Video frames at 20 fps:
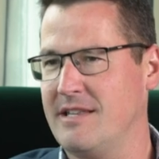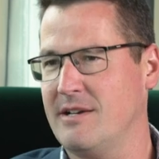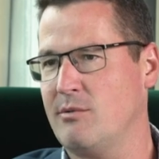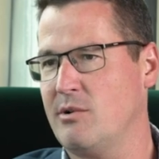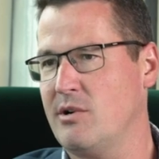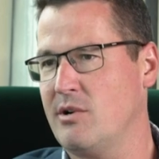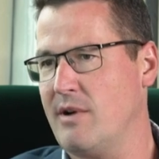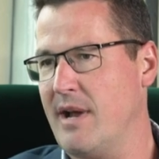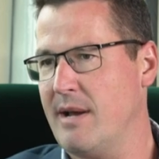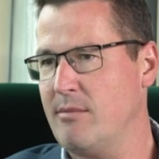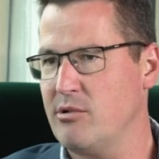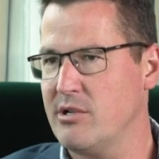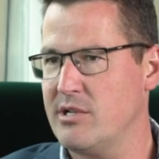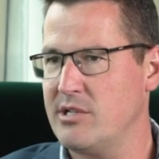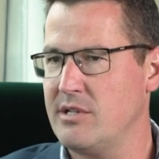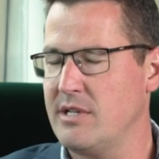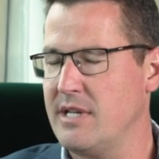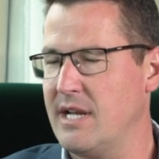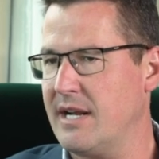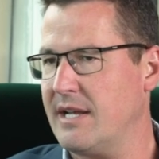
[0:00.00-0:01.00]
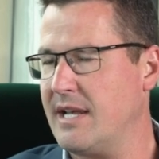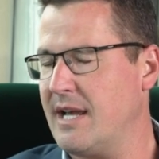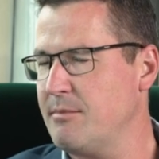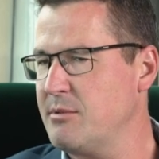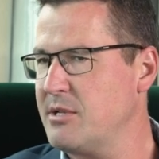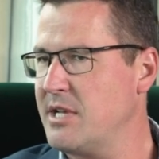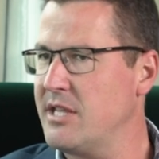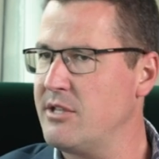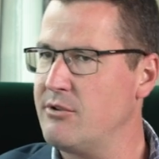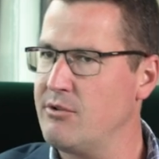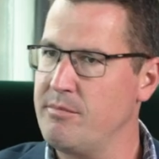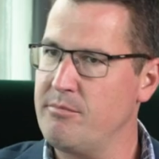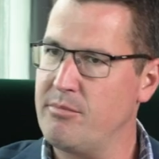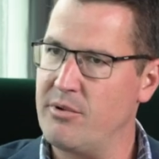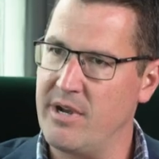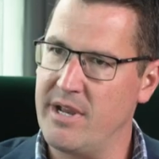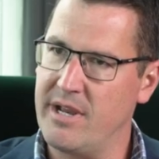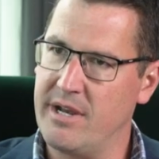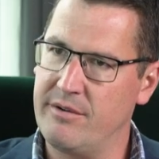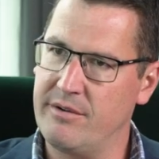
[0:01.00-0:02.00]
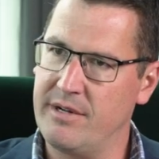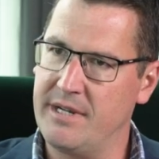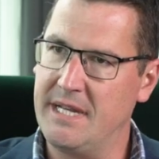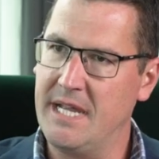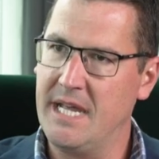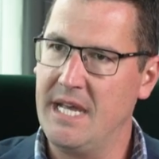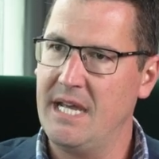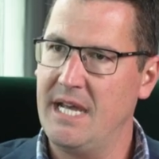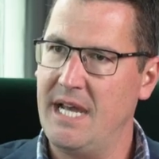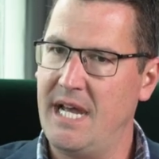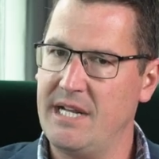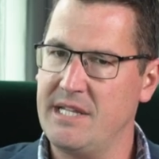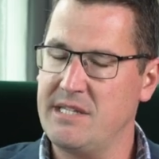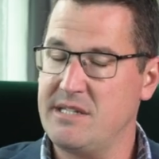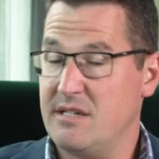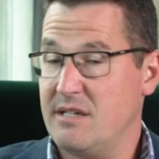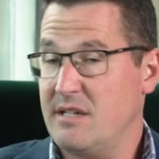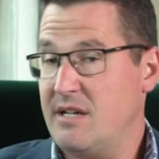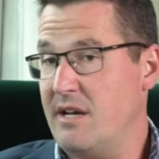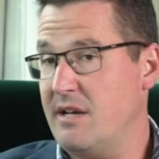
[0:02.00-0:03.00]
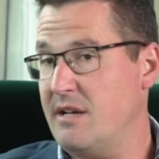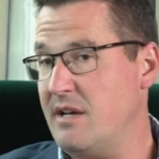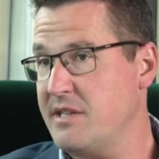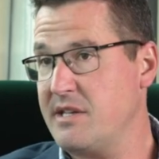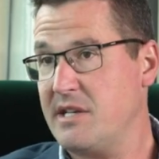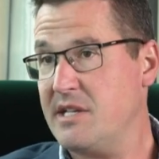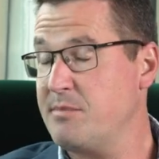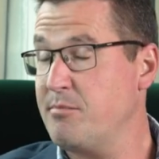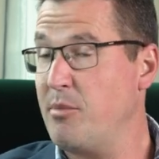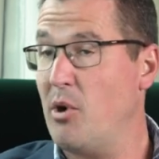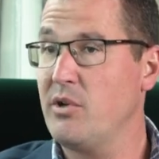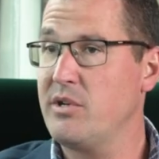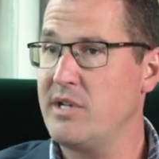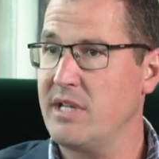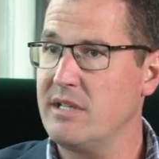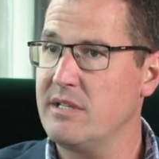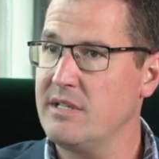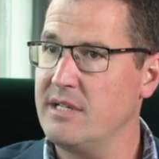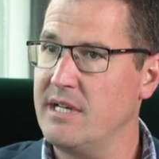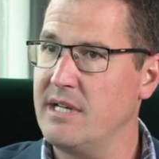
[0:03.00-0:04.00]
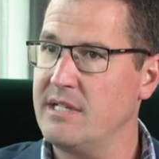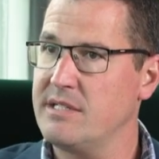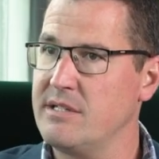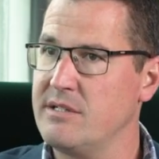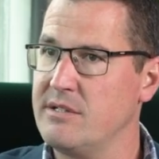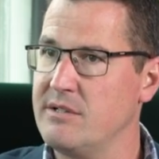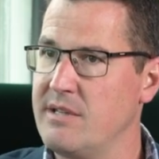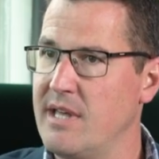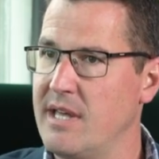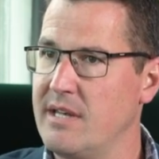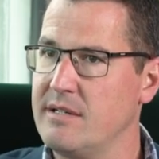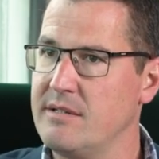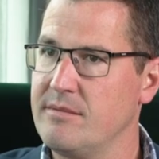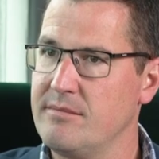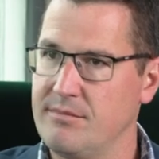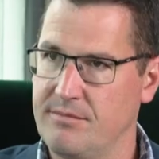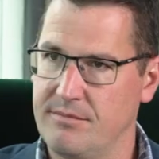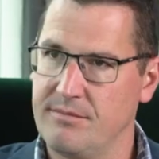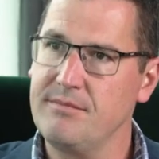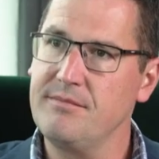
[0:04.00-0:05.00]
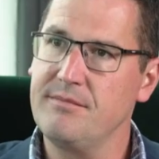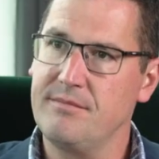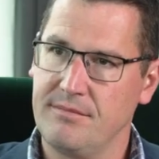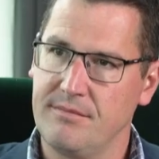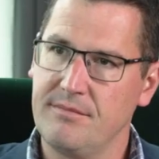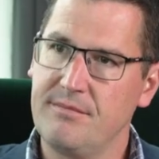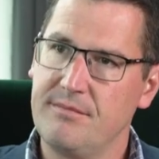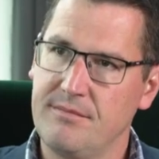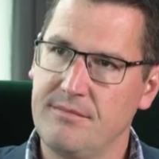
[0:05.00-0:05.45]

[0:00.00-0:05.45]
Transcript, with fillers: that we were able yeah. to you know come together in prayer and and it's you know I think it's bonding uh, to do that. Absolutely, it's a good